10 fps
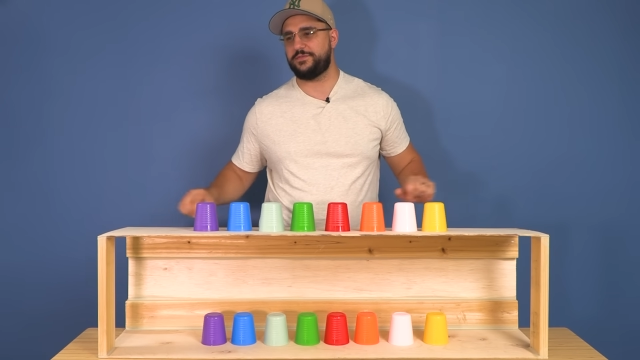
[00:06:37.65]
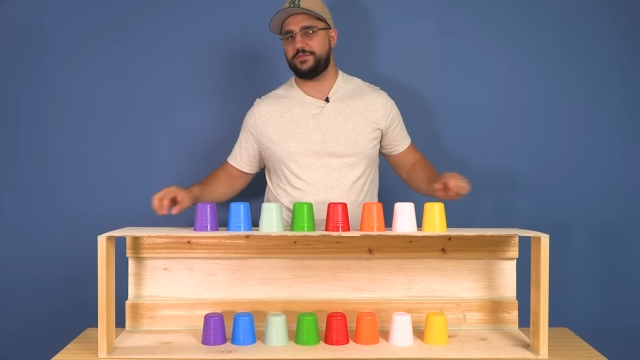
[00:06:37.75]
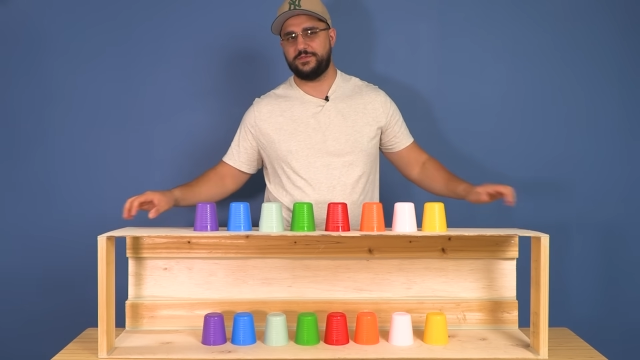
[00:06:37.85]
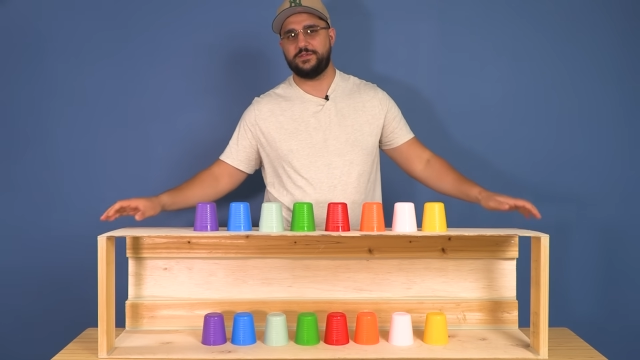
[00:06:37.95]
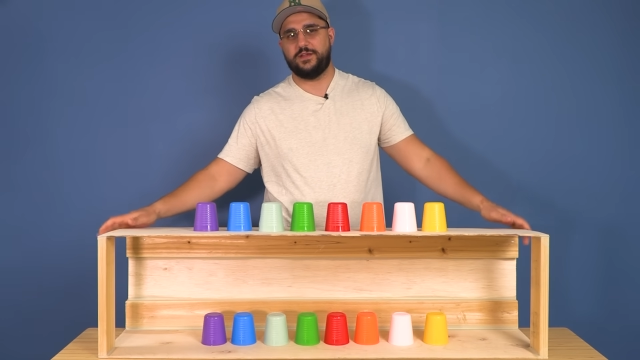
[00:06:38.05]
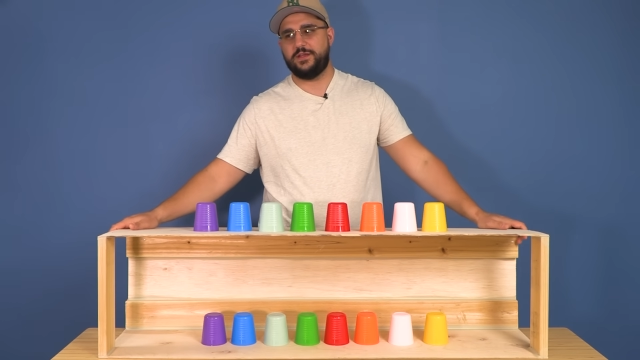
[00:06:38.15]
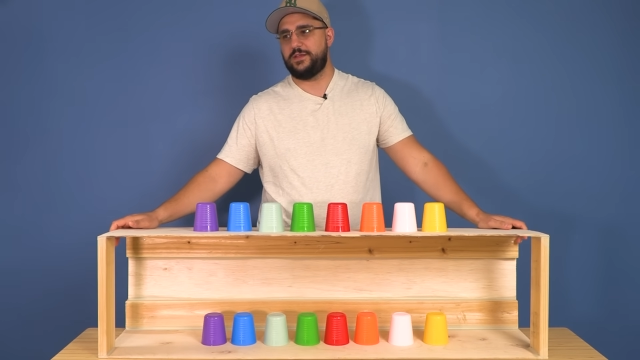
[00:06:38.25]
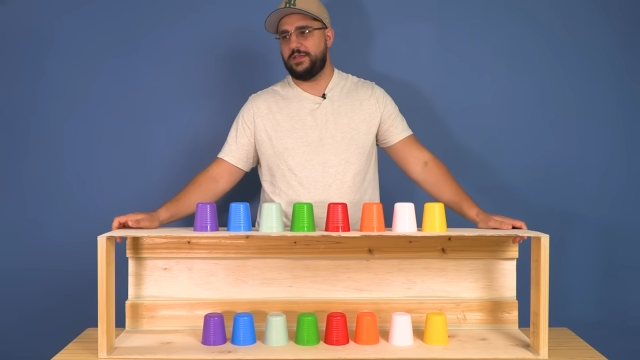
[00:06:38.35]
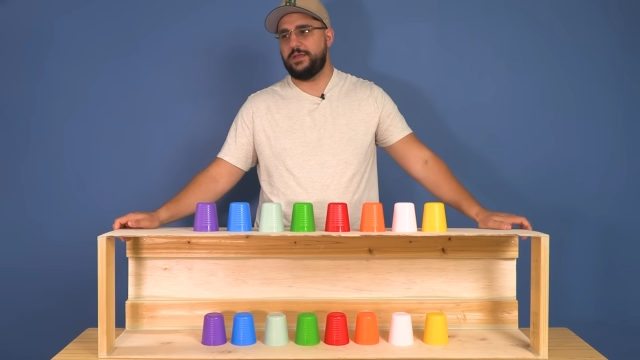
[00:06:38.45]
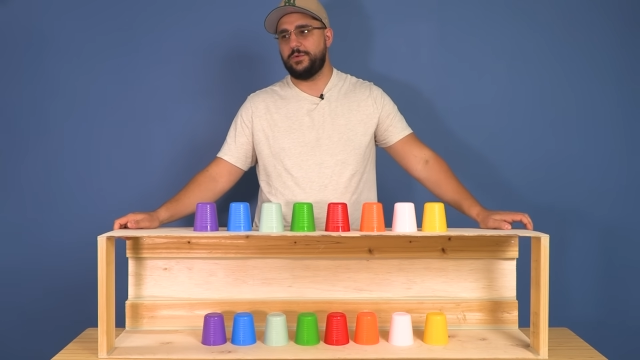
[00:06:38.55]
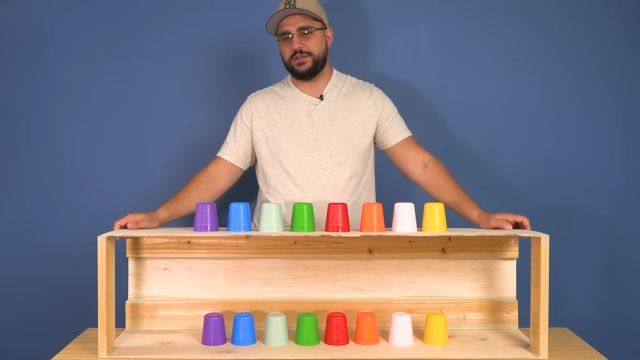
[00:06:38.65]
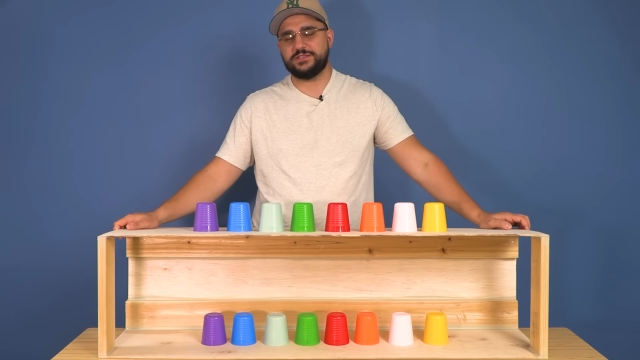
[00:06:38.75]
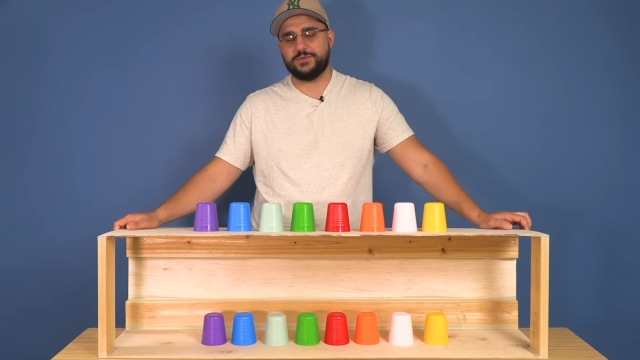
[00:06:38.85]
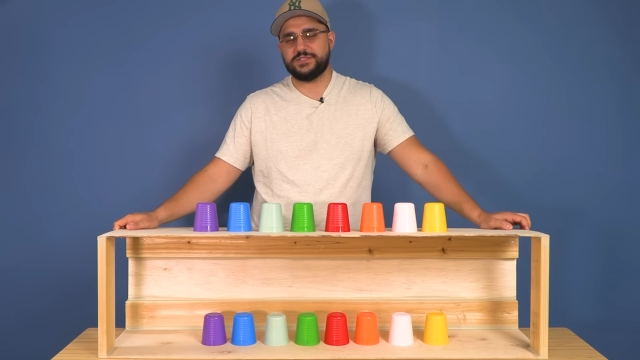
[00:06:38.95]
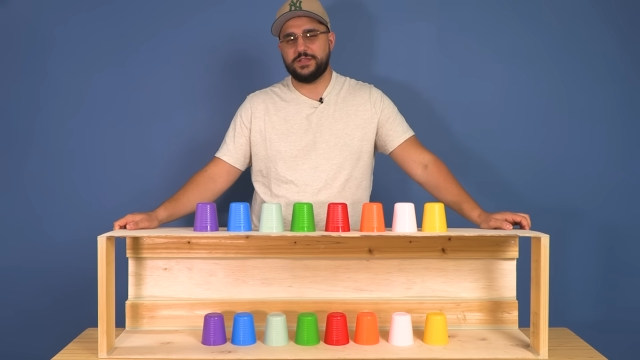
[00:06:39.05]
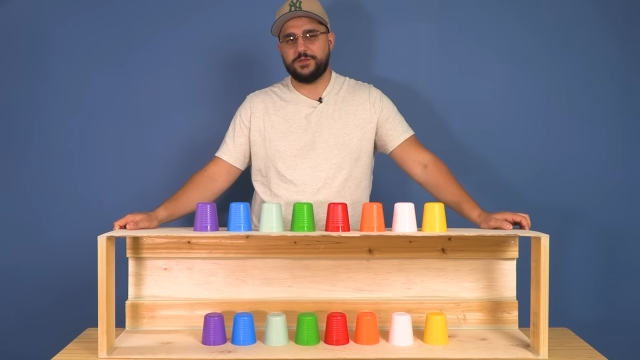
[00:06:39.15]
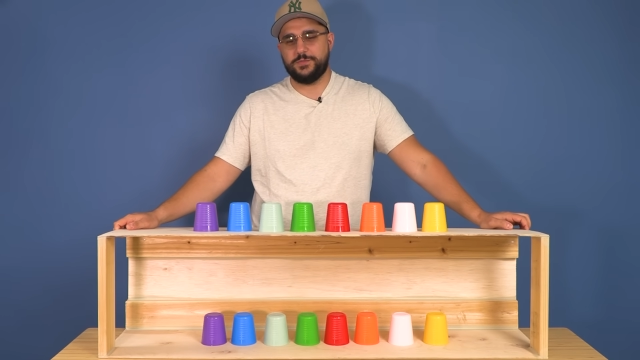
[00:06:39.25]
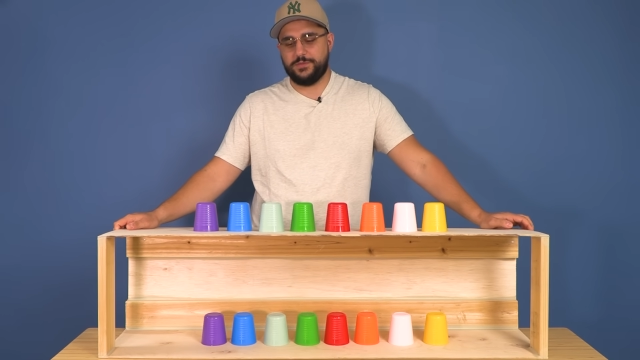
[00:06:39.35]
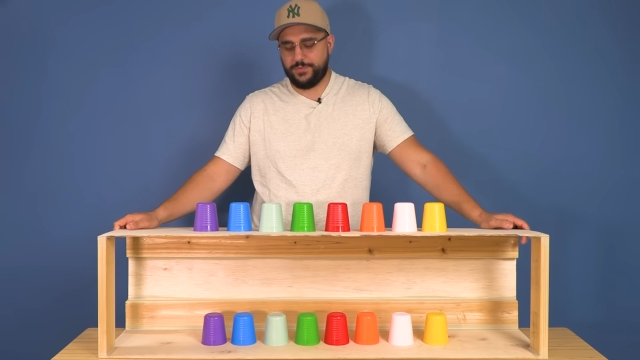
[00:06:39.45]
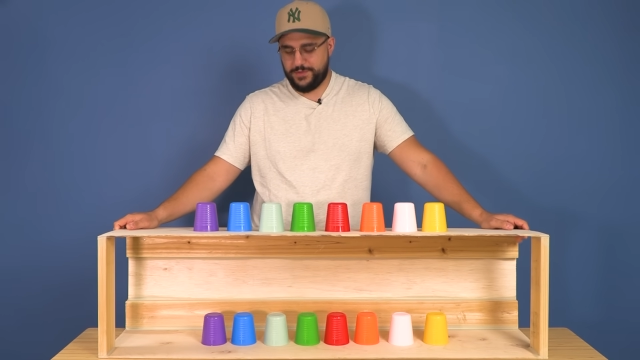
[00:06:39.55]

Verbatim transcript: Yeah, it's going crazy right now. It was a little bit,